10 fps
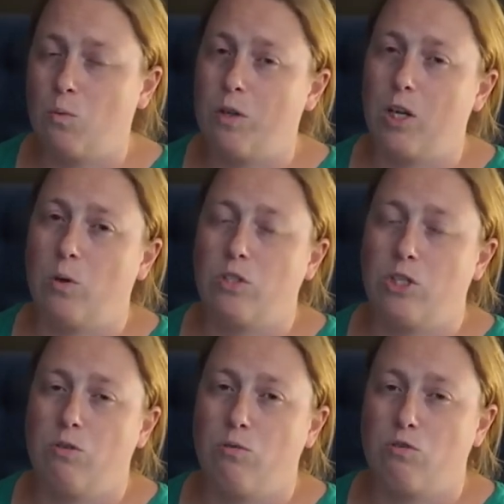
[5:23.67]
We go
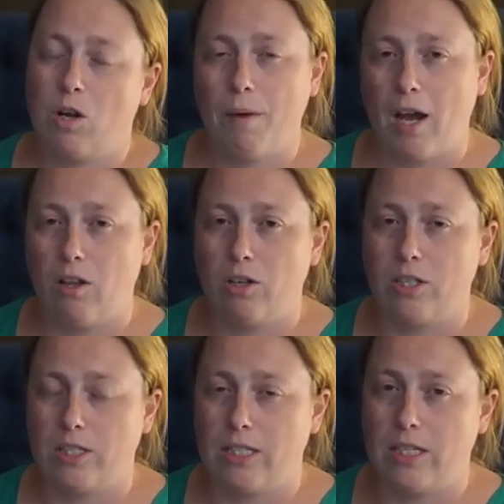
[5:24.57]
to Drumheller
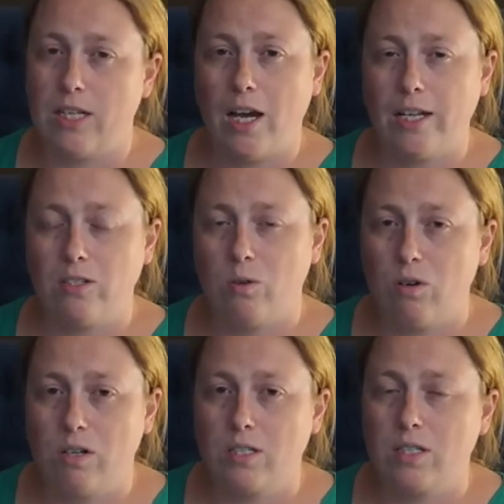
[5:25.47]
to see the
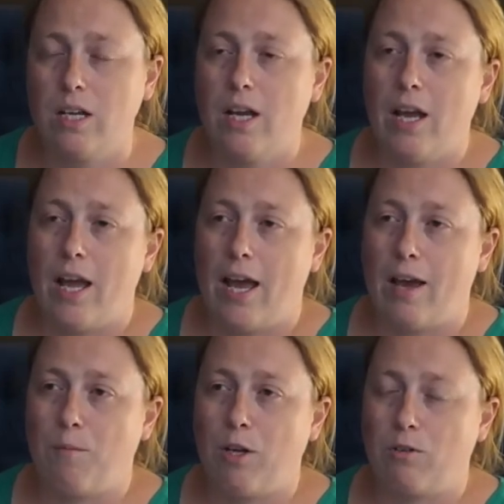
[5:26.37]
dinosaurs,
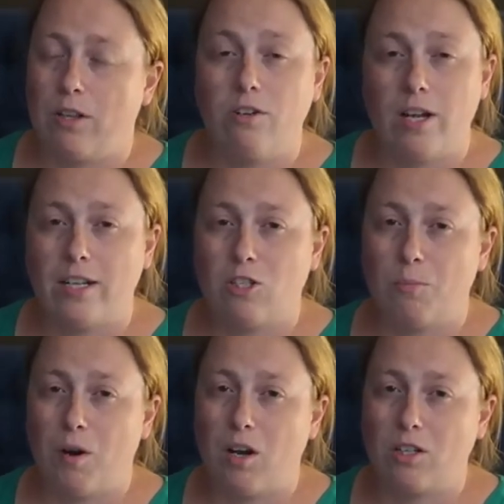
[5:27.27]
and we go to other dinosaur
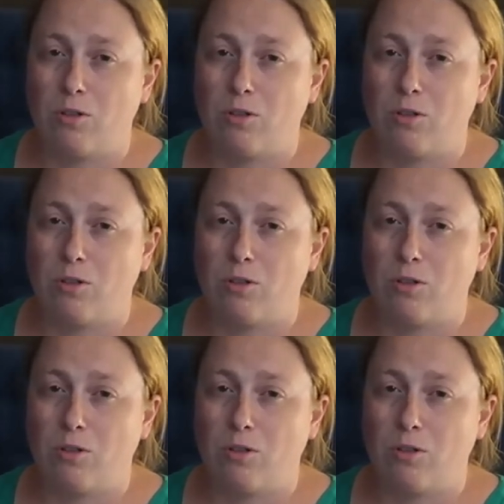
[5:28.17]
parks.